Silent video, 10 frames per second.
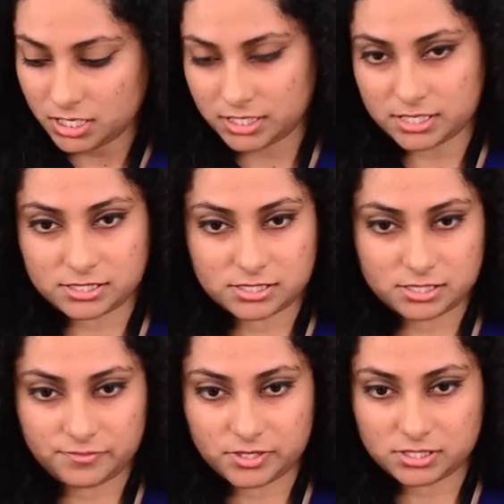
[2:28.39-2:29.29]

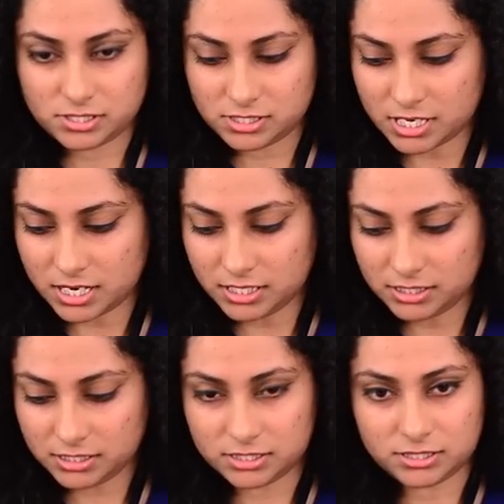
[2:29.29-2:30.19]
yes we'll
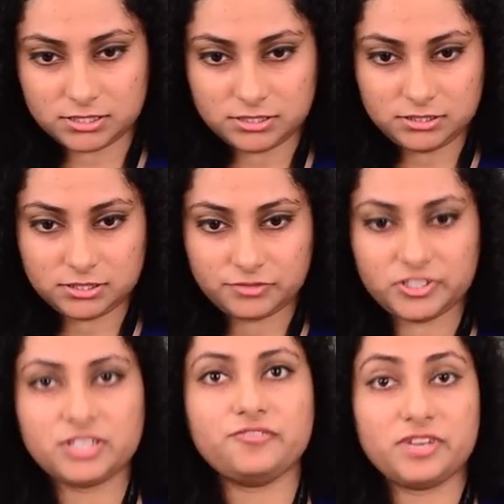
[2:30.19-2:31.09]
start here
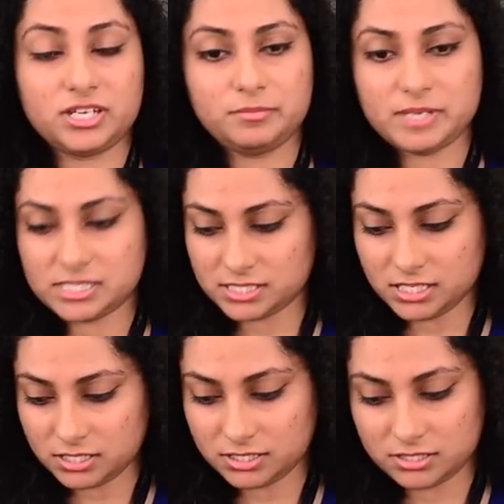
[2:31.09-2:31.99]
with the very basic